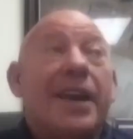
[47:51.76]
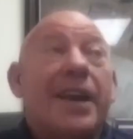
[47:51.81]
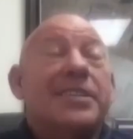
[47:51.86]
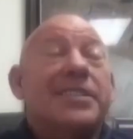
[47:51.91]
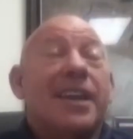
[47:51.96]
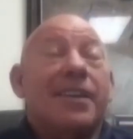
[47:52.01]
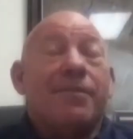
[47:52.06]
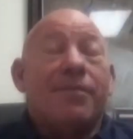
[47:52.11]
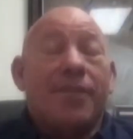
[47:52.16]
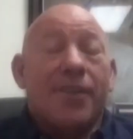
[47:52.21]
is
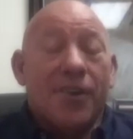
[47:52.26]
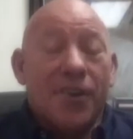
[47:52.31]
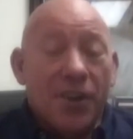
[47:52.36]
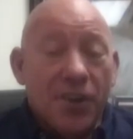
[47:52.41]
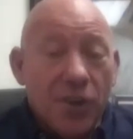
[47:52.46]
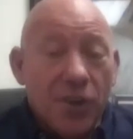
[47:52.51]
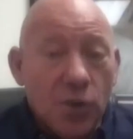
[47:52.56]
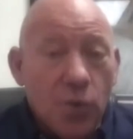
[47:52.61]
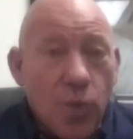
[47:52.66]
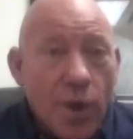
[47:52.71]
a very
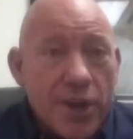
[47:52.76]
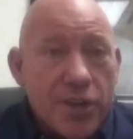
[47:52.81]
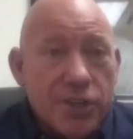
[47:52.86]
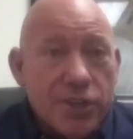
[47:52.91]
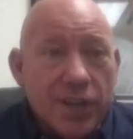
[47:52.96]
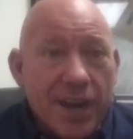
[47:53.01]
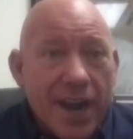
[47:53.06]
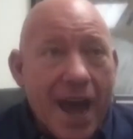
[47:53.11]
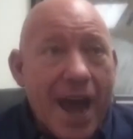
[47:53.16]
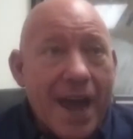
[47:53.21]
good
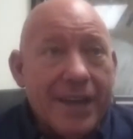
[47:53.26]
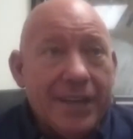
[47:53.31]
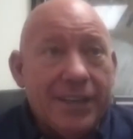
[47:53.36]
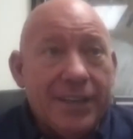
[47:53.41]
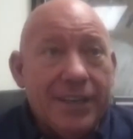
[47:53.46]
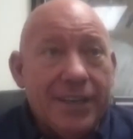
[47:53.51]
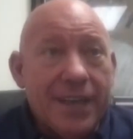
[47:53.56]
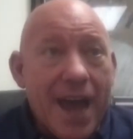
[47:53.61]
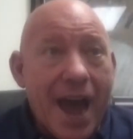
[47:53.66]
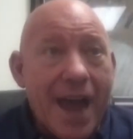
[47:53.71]
question. I
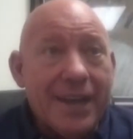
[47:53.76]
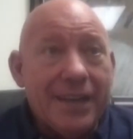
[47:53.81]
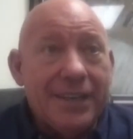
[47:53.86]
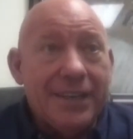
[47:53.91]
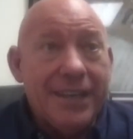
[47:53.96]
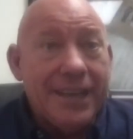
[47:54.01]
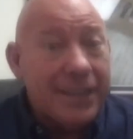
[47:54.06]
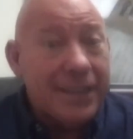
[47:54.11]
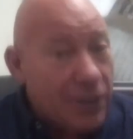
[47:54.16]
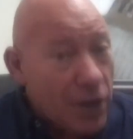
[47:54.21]

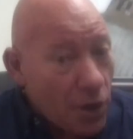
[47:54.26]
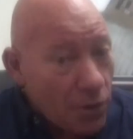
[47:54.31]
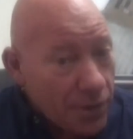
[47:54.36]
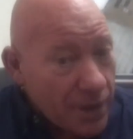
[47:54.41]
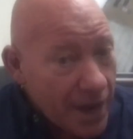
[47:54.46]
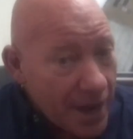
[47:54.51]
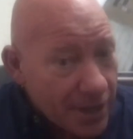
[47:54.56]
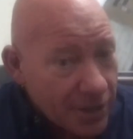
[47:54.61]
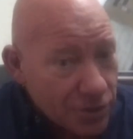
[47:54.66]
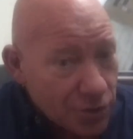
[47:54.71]
did know
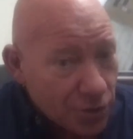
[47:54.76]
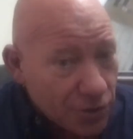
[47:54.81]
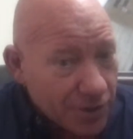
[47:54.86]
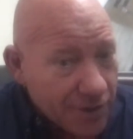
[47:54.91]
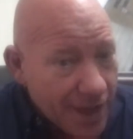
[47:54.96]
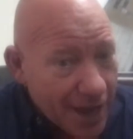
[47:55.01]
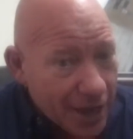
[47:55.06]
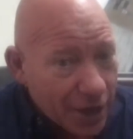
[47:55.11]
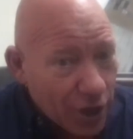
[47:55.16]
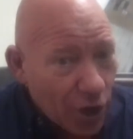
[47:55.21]
the answer to
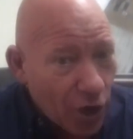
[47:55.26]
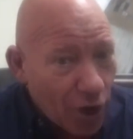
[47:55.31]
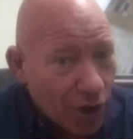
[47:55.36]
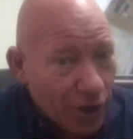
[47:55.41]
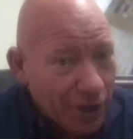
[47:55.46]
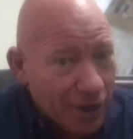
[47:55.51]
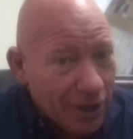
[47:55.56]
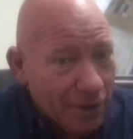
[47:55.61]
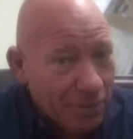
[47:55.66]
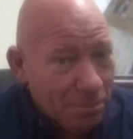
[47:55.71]
that,
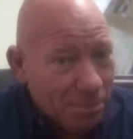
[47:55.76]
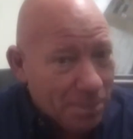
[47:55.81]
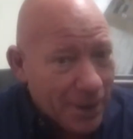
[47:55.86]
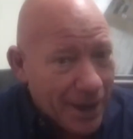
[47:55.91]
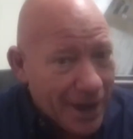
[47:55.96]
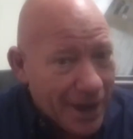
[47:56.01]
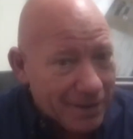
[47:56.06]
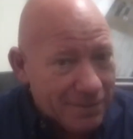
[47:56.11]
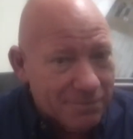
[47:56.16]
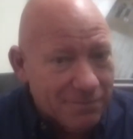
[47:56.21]
Carla,
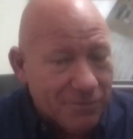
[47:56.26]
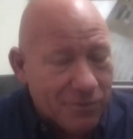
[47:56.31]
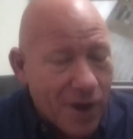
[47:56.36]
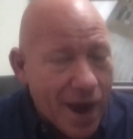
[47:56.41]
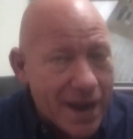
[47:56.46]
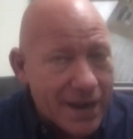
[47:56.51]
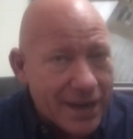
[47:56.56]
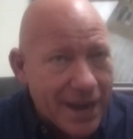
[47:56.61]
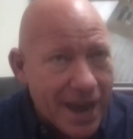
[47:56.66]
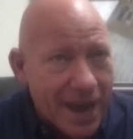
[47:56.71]
but
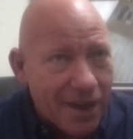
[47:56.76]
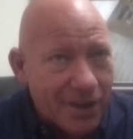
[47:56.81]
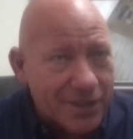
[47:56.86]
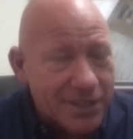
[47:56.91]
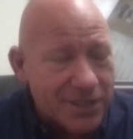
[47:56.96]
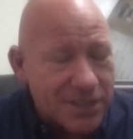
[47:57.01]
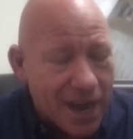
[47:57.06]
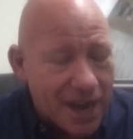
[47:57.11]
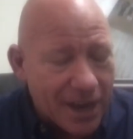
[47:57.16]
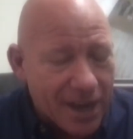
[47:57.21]
right now
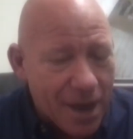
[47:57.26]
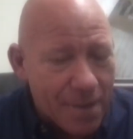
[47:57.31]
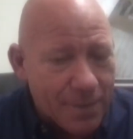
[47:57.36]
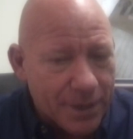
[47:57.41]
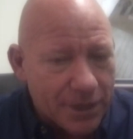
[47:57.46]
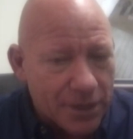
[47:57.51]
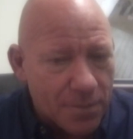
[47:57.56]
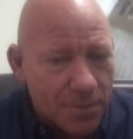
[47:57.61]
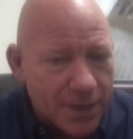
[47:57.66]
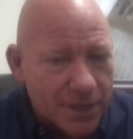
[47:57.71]
it's not
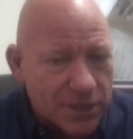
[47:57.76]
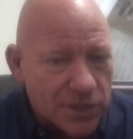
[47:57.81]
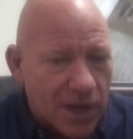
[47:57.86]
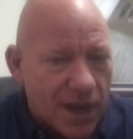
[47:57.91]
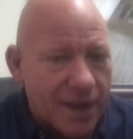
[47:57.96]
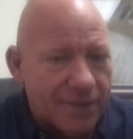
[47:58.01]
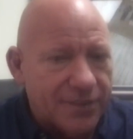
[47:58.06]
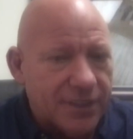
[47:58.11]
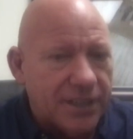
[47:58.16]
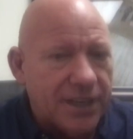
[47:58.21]
coming to me, so I'll
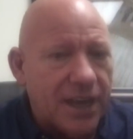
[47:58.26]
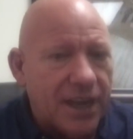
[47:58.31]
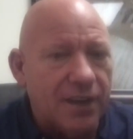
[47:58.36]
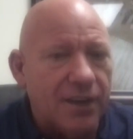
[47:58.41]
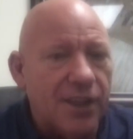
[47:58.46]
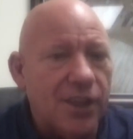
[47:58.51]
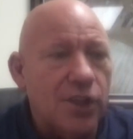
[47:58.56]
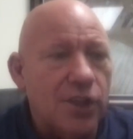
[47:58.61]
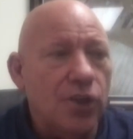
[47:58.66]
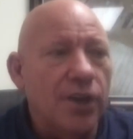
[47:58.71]
have to take
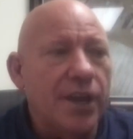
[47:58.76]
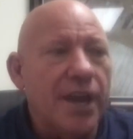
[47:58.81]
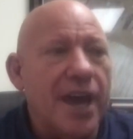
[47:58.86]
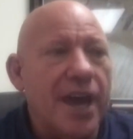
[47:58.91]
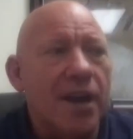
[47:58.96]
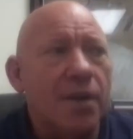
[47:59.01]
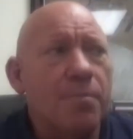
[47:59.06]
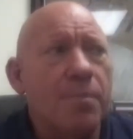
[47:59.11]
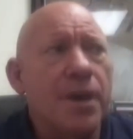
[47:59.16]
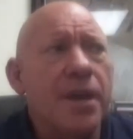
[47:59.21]
another look at
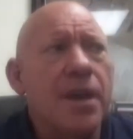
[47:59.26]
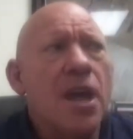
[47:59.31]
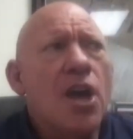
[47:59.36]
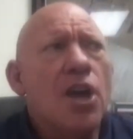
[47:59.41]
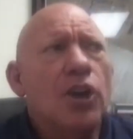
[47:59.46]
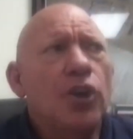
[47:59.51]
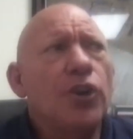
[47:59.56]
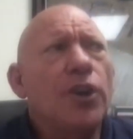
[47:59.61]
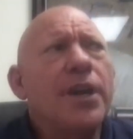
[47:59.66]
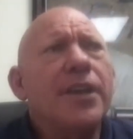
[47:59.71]
it. But
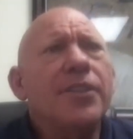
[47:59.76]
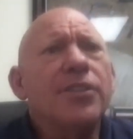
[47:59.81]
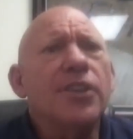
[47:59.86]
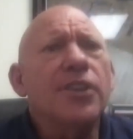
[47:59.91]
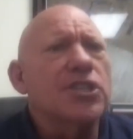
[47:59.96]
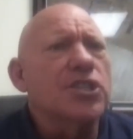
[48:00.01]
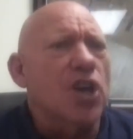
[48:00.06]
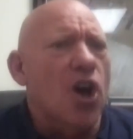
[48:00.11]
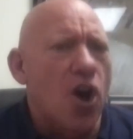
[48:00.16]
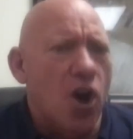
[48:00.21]
look at the
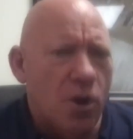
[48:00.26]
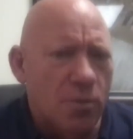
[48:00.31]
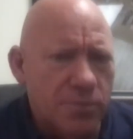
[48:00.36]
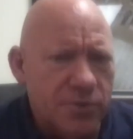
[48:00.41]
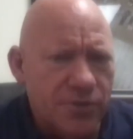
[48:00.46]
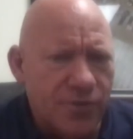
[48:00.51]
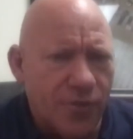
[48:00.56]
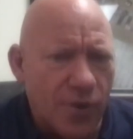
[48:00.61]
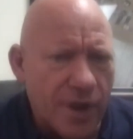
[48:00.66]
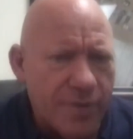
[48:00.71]
Psalms
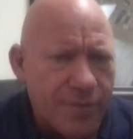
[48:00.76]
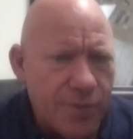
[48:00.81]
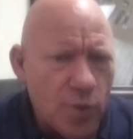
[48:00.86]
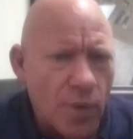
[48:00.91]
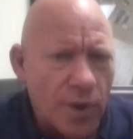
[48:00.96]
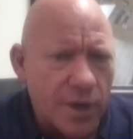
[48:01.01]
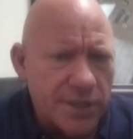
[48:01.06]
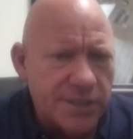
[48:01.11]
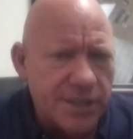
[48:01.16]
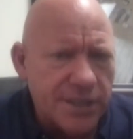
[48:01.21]
for if you
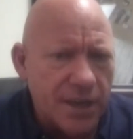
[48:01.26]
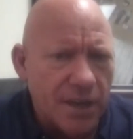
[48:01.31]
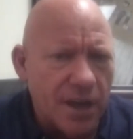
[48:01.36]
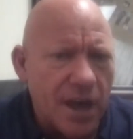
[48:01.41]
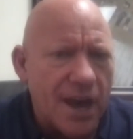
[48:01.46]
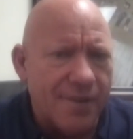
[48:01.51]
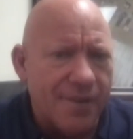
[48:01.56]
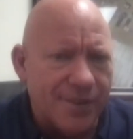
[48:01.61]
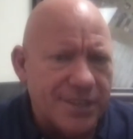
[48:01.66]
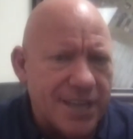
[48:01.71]
want to see a
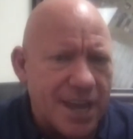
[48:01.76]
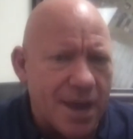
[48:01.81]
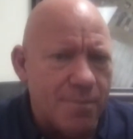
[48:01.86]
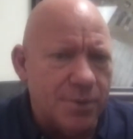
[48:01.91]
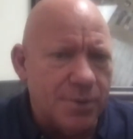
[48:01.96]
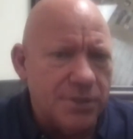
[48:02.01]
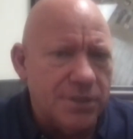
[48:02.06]
lot of examples